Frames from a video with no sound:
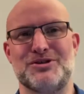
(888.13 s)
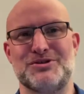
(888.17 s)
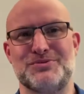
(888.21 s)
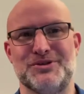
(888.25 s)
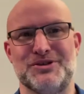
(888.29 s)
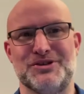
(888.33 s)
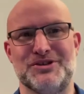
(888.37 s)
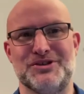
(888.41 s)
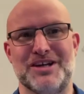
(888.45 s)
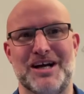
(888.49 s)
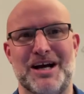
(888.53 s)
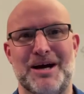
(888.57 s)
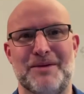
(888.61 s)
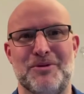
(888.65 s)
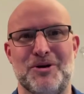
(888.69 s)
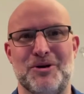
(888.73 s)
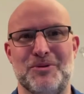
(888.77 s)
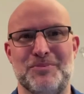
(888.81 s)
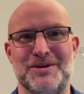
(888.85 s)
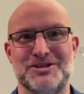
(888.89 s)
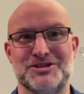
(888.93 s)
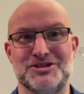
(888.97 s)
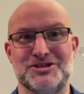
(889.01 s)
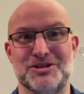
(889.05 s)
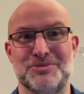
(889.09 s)
word that I'm
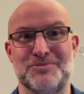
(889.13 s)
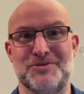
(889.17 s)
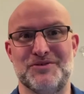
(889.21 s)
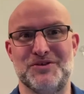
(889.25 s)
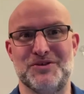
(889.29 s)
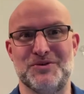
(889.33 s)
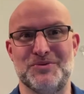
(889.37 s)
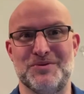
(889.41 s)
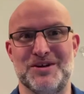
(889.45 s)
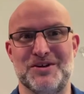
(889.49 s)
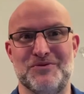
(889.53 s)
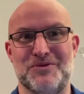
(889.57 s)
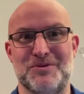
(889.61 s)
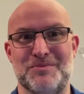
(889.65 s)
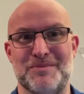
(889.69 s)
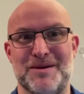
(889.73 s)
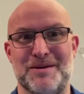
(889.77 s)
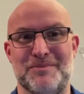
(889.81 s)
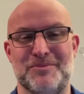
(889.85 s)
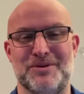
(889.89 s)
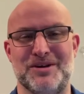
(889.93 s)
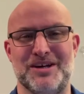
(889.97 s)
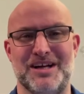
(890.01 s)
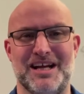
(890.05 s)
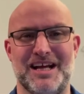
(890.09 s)
hoping some of you will have
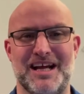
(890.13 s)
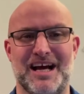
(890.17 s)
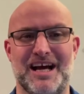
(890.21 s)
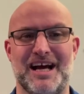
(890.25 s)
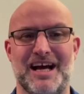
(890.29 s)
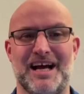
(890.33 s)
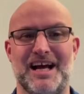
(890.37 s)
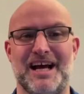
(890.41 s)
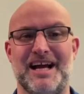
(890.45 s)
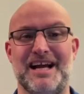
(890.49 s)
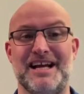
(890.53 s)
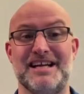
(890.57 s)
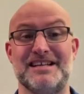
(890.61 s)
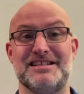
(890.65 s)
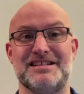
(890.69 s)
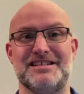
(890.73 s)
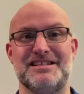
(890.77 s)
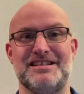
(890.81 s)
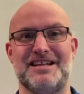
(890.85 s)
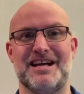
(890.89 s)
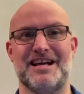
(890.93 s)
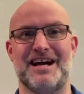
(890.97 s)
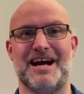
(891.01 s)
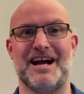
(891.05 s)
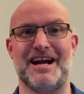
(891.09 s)
remembered is
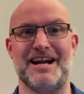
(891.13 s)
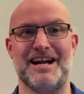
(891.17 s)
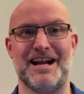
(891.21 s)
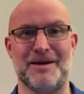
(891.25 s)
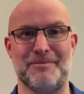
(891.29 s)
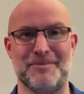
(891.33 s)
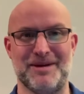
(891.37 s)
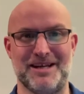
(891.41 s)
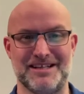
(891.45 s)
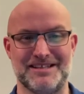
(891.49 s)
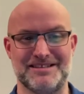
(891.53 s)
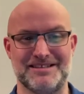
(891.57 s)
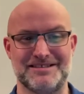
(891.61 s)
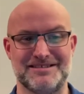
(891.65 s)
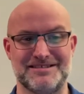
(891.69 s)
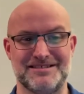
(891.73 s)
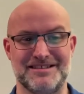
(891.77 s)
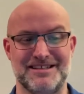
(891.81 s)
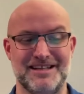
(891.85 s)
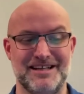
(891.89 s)
dynamics.